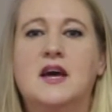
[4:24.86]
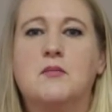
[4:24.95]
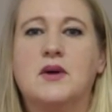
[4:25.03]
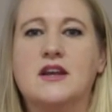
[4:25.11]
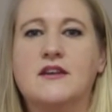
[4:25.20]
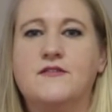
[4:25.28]

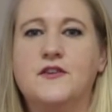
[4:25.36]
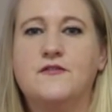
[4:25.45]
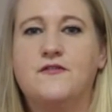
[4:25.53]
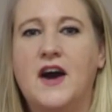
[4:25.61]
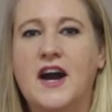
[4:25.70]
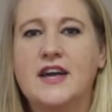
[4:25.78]
But if you
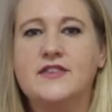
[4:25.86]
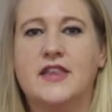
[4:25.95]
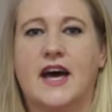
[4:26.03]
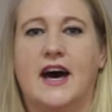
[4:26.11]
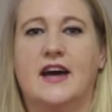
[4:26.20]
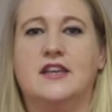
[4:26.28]
find
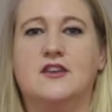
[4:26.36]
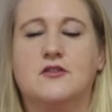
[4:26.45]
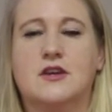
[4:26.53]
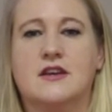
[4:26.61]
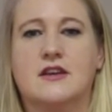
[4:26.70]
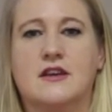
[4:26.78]
that
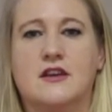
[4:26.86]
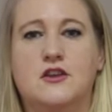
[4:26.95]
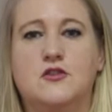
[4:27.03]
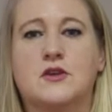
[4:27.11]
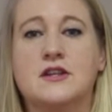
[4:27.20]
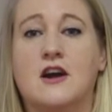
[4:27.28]

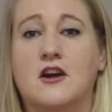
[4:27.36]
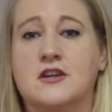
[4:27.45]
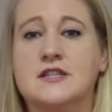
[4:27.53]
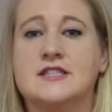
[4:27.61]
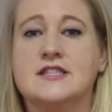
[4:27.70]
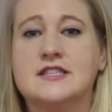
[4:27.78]
you are
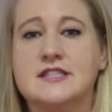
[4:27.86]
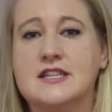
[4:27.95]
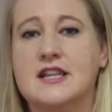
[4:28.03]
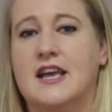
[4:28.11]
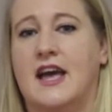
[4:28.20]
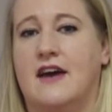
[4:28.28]

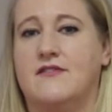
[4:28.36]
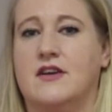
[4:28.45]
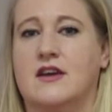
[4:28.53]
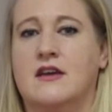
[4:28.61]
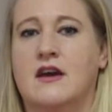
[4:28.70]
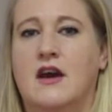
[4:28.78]
consistently
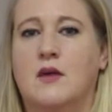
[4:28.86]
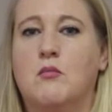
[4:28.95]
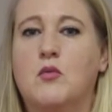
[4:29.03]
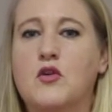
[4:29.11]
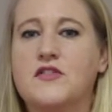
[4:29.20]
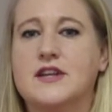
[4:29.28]
having
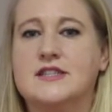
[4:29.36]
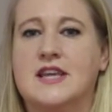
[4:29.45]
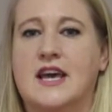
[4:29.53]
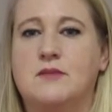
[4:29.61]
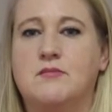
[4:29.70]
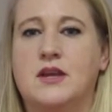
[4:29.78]
more than
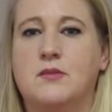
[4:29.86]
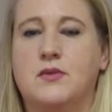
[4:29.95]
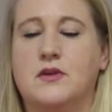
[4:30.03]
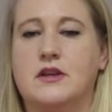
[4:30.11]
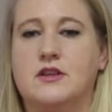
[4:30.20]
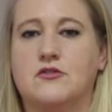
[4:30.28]
10
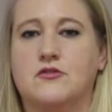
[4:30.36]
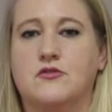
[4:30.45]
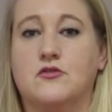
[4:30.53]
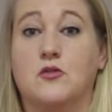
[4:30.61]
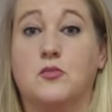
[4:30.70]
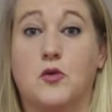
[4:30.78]
people in your
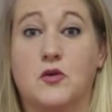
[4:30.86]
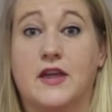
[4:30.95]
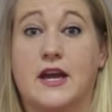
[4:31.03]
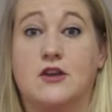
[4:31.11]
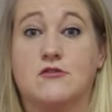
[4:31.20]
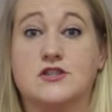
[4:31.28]
group or
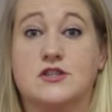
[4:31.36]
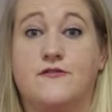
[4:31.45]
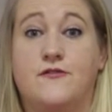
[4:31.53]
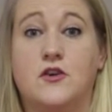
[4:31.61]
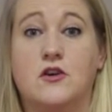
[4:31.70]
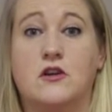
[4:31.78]
that you're
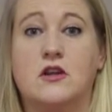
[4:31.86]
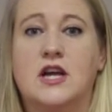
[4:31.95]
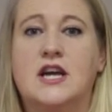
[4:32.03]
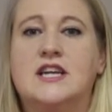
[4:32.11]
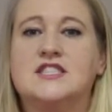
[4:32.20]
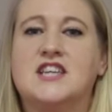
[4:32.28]
just full,
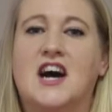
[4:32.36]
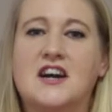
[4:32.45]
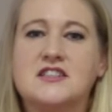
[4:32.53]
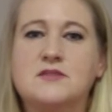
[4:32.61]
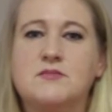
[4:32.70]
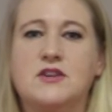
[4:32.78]

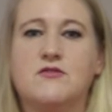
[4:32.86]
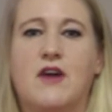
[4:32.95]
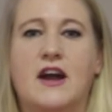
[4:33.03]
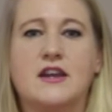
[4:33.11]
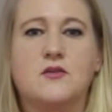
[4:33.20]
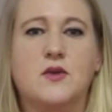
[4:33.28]
talk to me
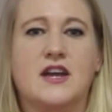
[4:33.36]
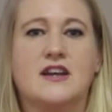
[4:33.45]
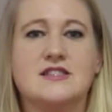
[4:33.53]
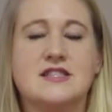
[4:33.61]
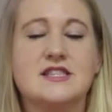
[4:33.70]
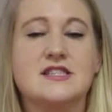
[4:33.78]
right away
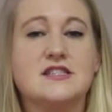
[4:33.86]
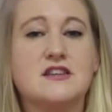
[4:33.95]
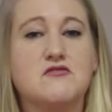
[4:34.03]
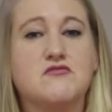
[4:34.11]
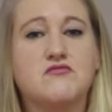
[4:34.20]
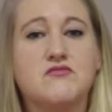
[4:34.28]
because this is a
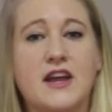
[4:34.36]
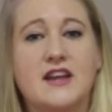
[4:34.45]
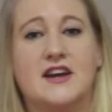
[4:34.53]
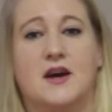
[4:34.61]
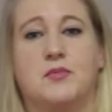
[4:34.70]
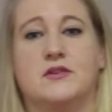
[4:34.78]

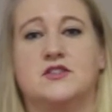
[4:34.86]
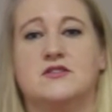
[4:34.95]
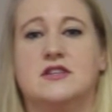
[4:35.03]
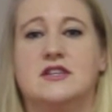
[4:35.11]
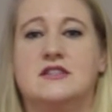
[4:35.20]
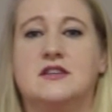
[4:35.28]
great
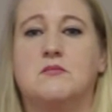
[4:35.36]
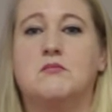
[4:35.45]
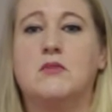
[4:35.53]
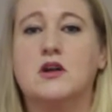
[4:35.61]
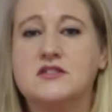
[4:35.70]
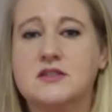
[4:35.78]
opportunity to
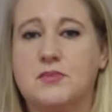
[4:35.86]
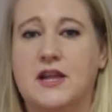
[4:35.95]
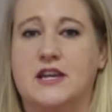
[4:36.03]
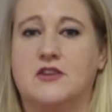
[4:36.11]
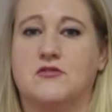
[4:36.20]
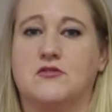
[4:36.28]

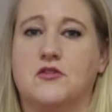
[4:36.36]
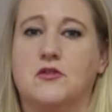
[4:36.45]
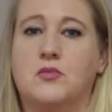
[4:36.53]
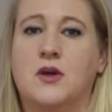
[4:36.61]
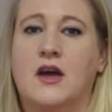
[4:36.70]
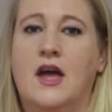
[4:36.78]
multiply your group